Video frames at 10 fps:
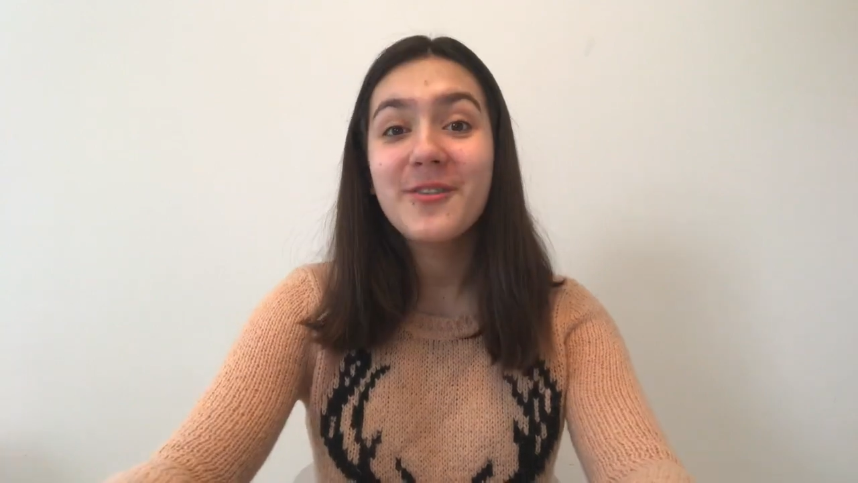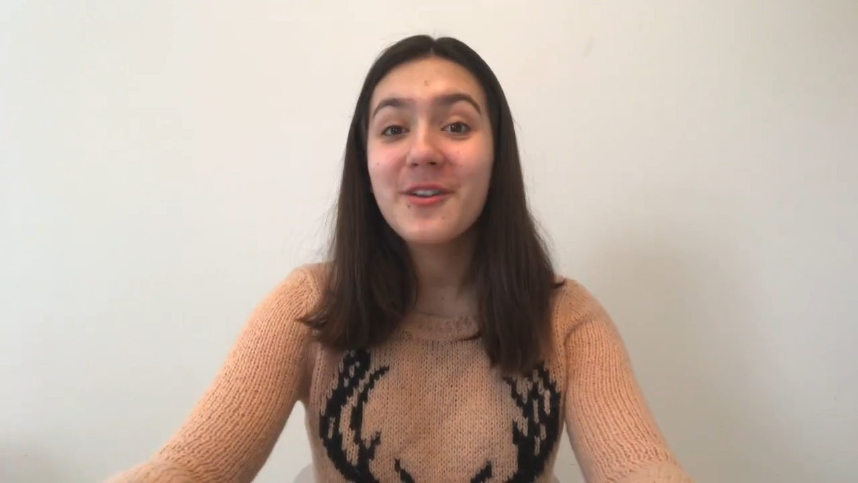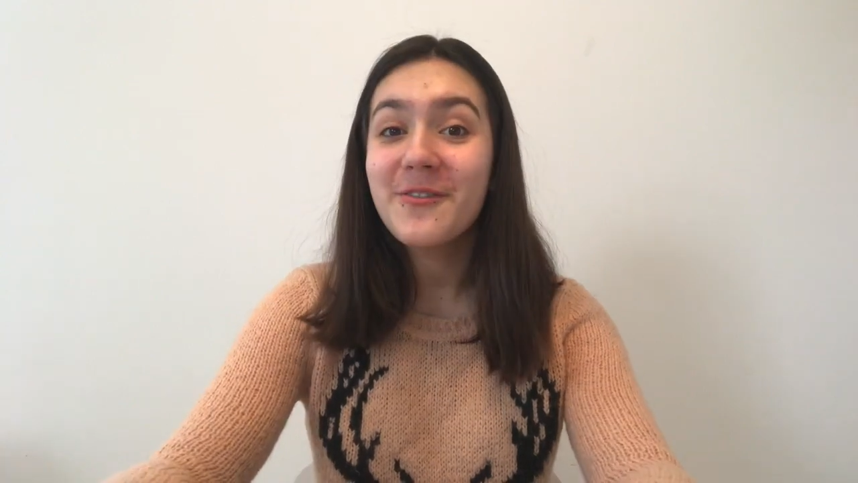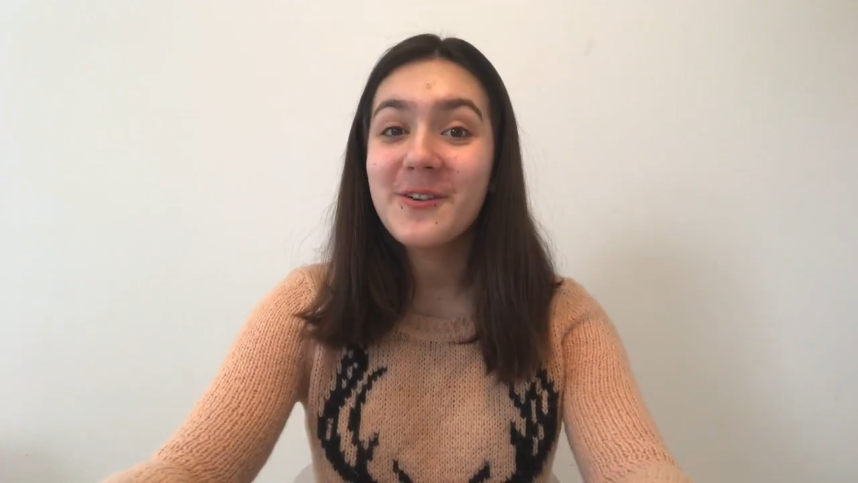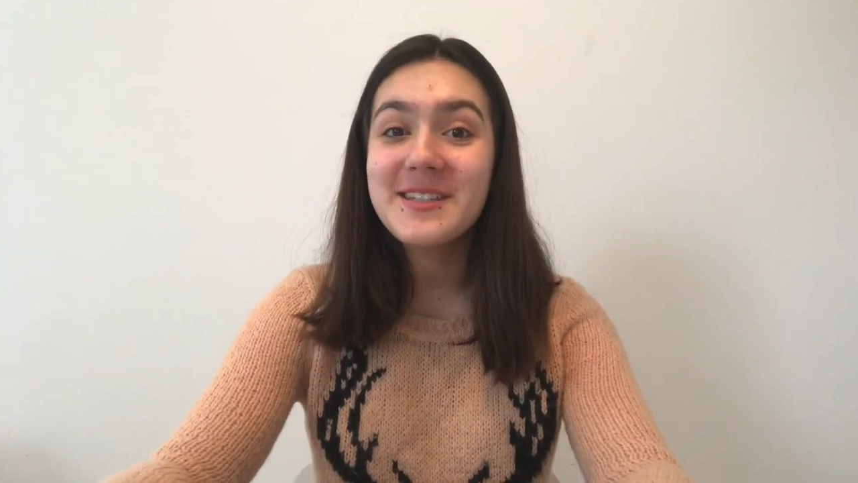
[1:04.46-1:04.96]
For
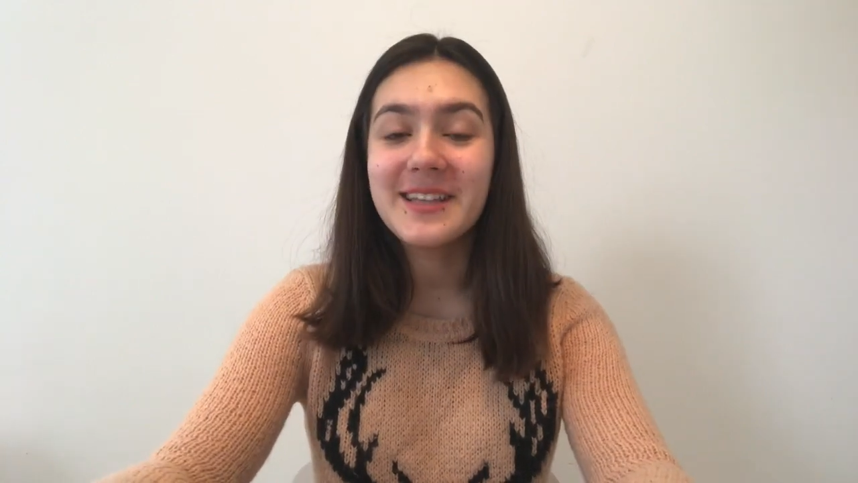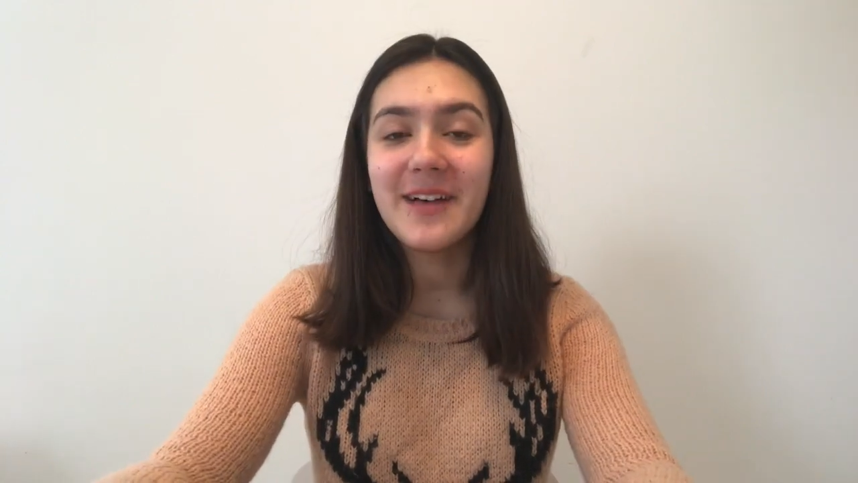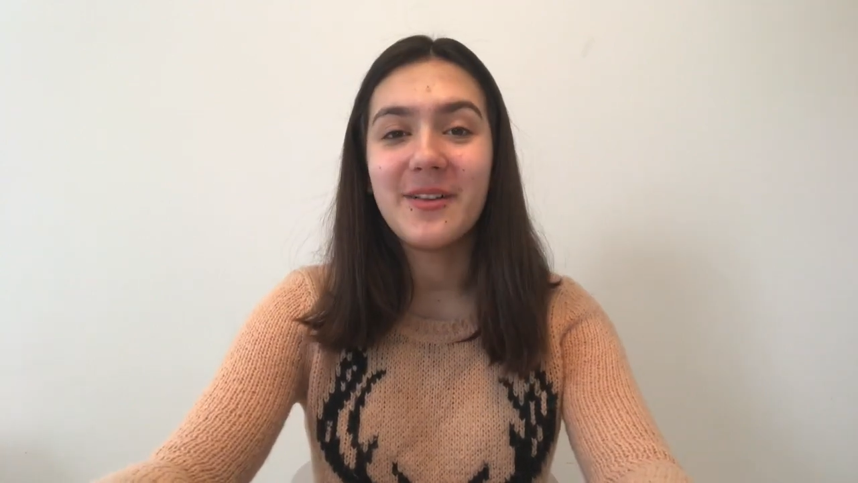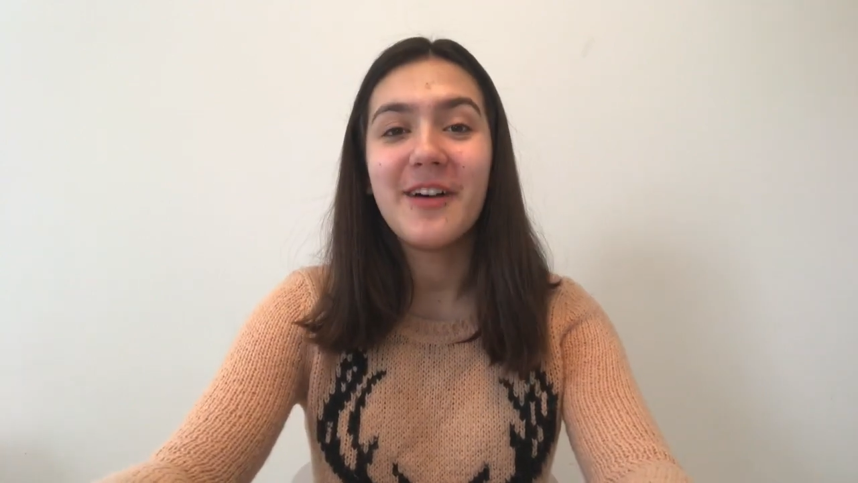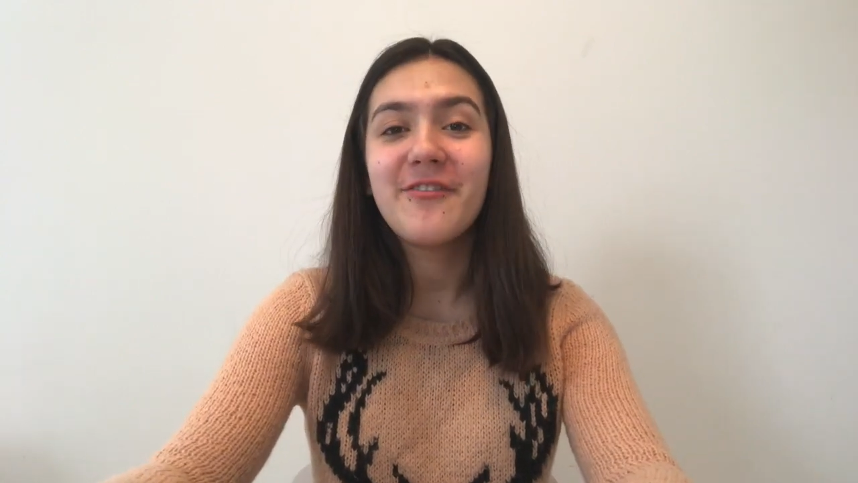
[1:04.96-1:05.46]
the first
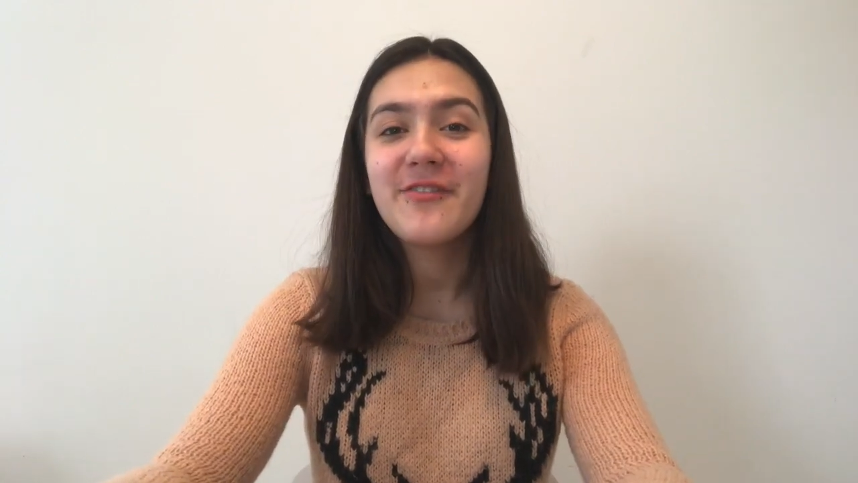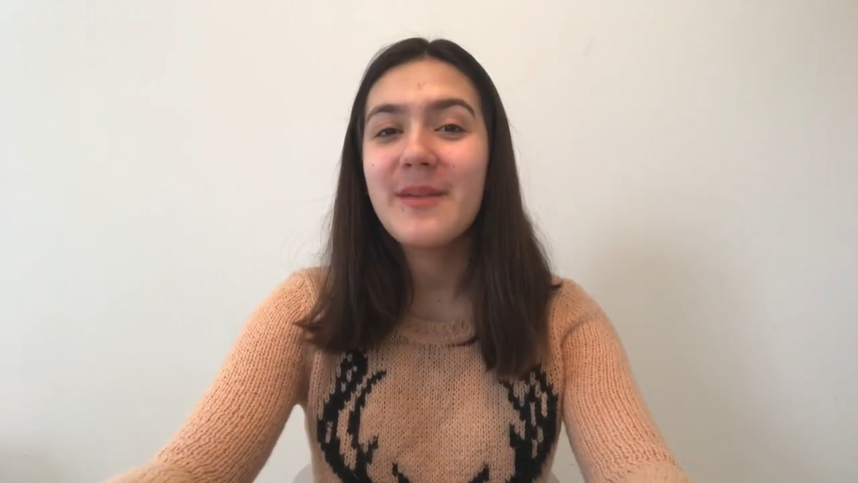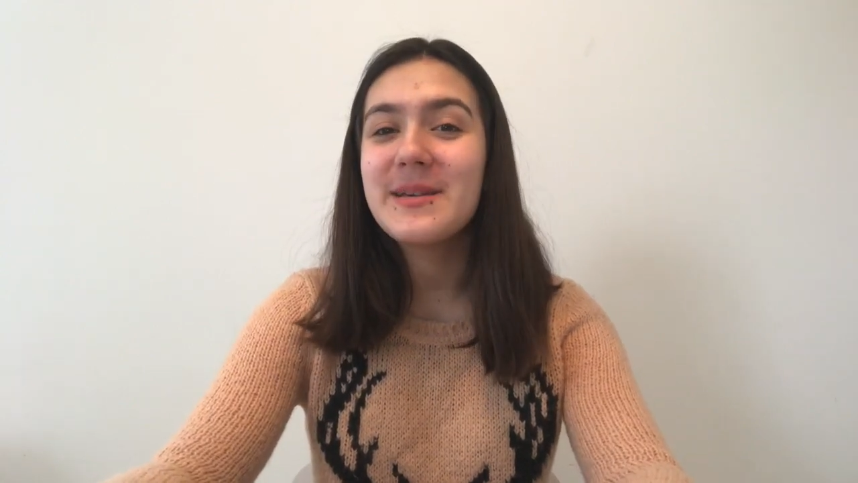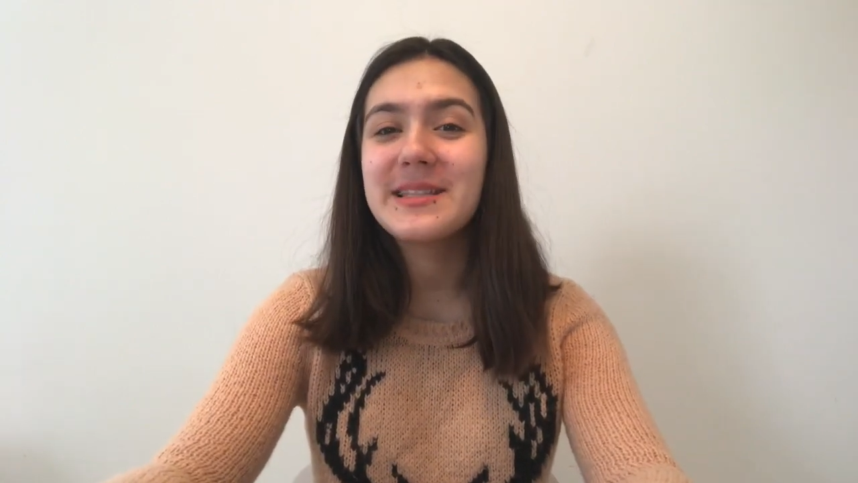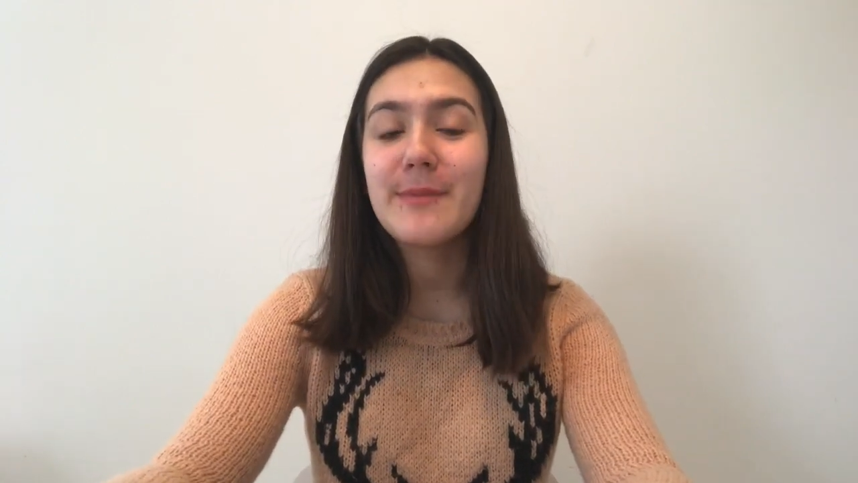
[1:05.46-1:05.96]
level, a
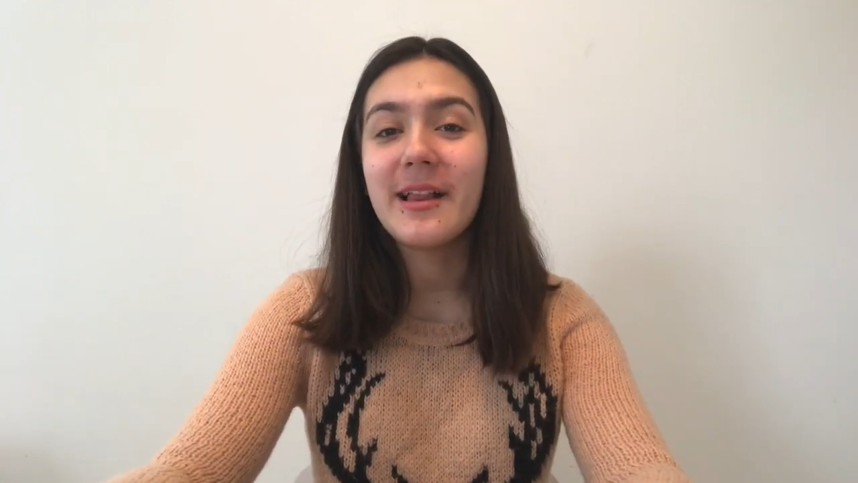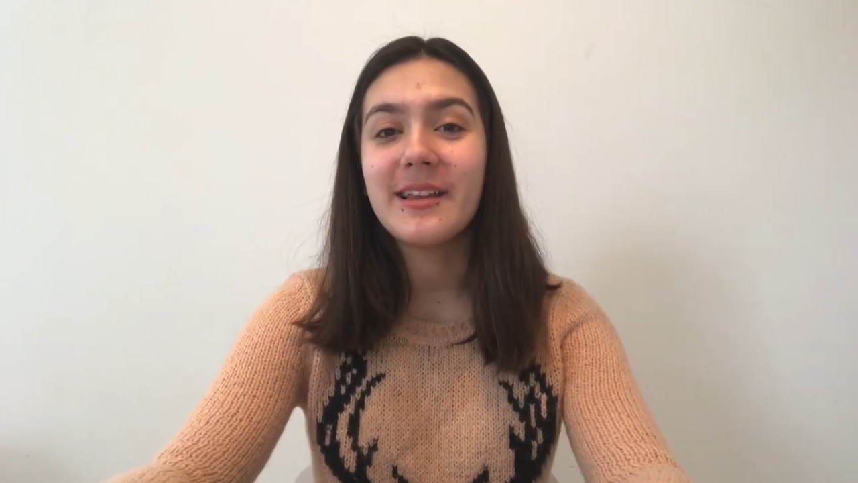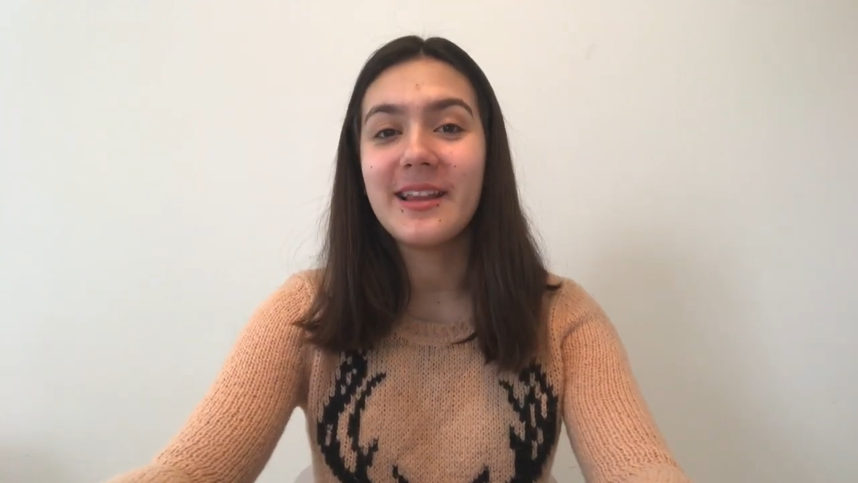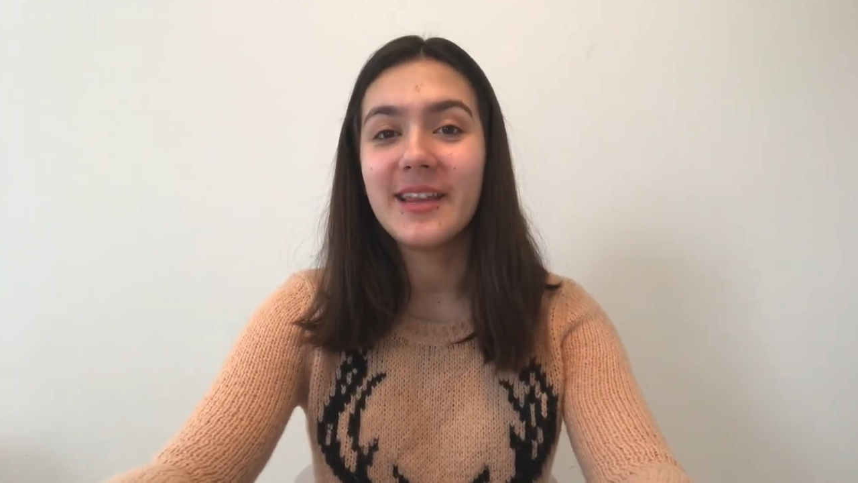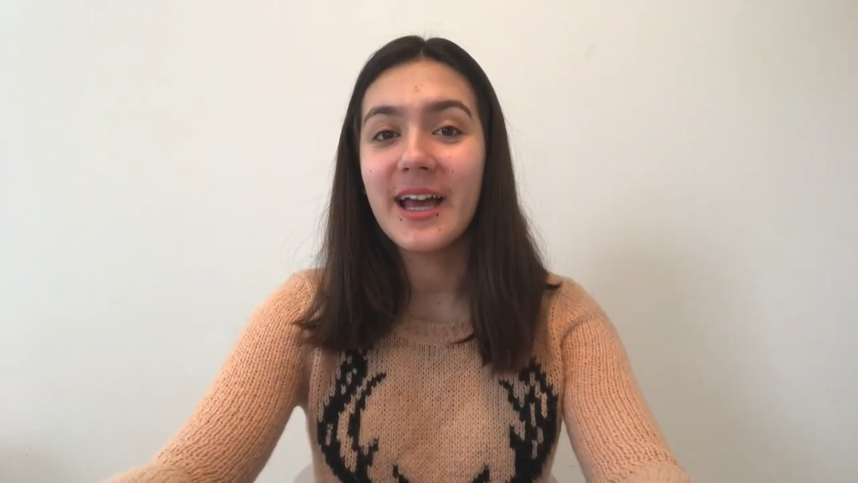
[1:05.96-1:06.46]
famous
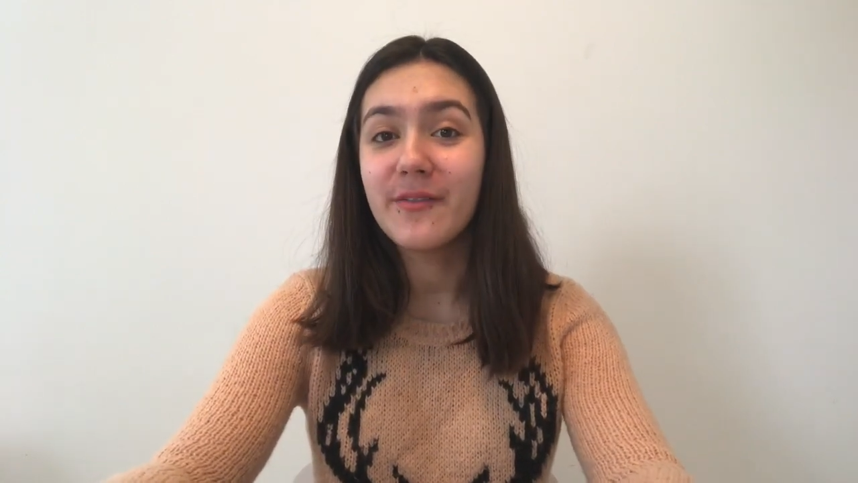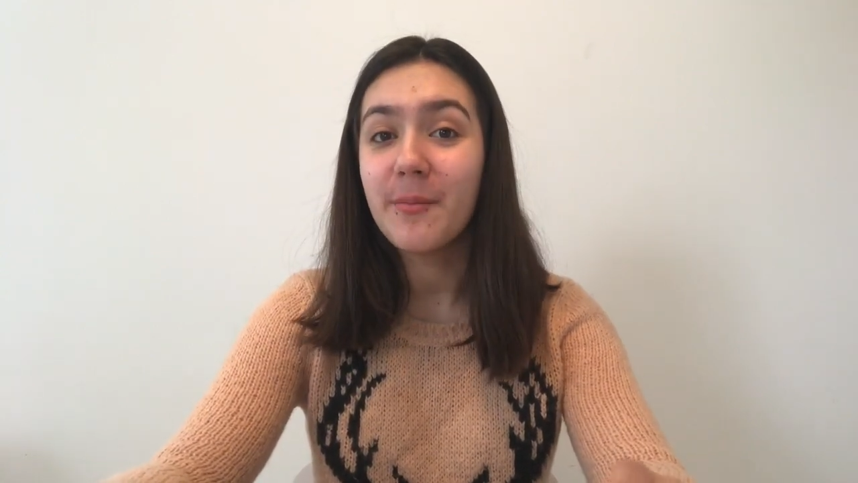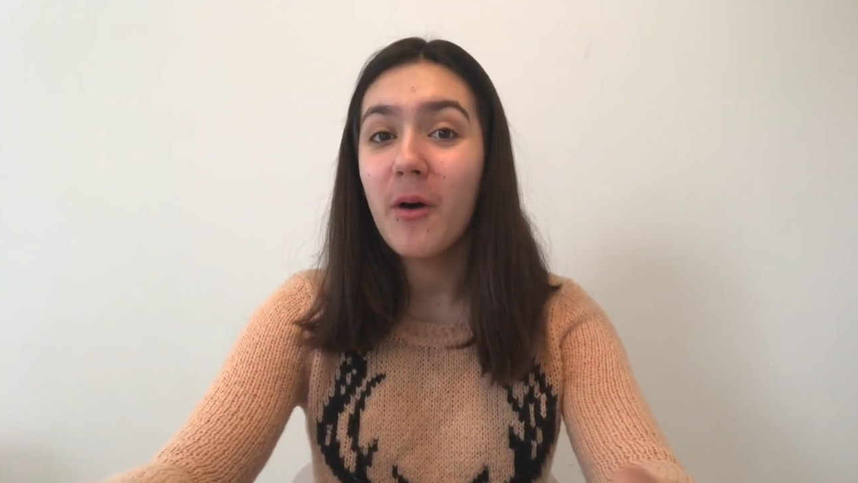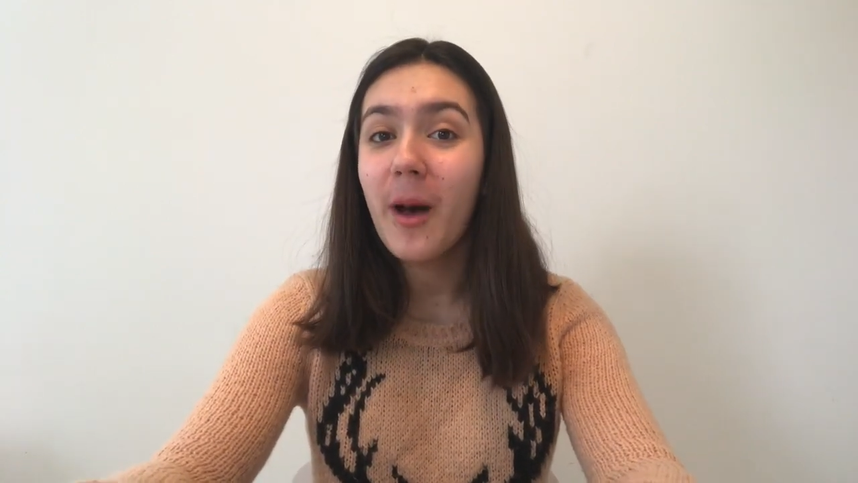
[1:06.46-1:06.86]
melody line of a